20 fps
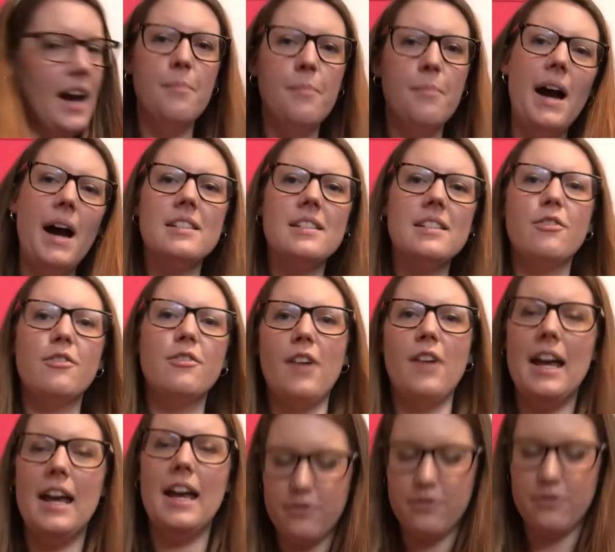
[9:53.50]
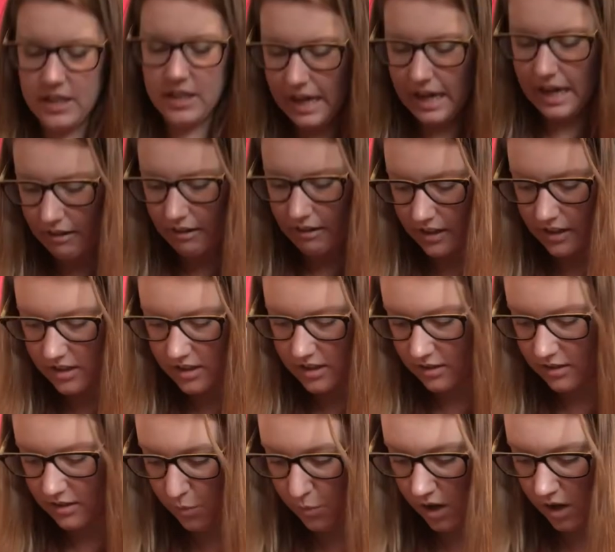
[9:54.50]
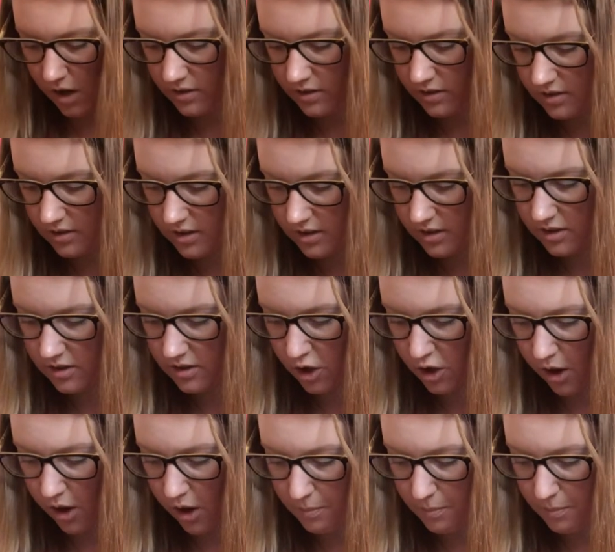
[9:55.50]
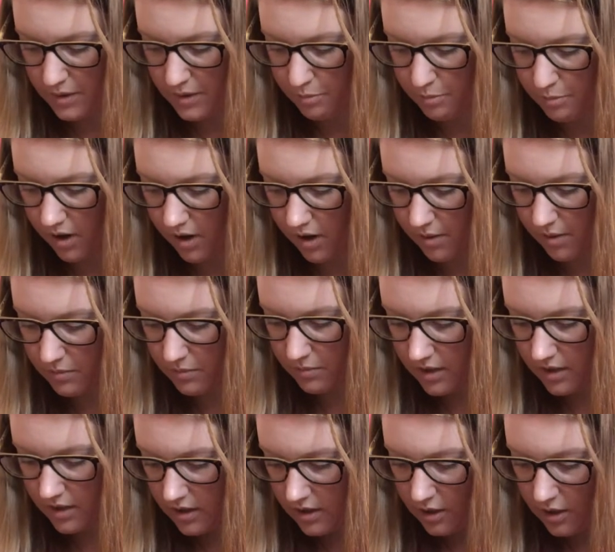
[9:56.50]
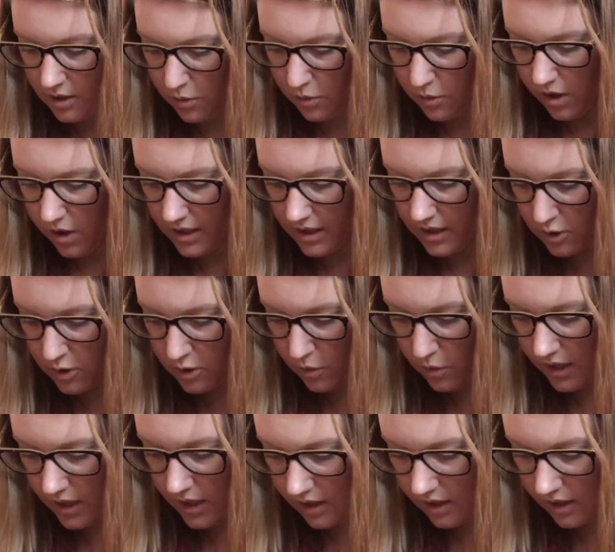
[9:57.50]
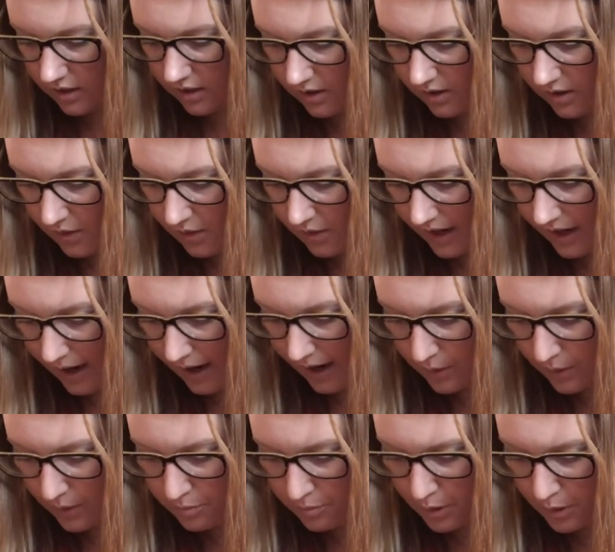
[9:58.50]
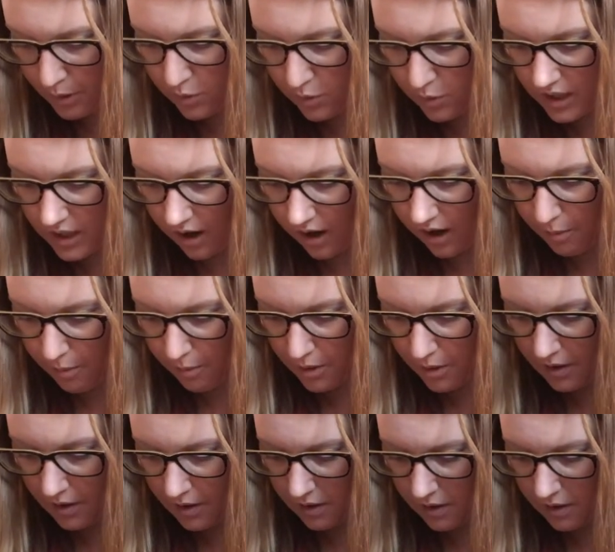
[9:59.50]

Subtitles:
a massive fan of the character ones, charms, but I'm quite enjoying how it's building up.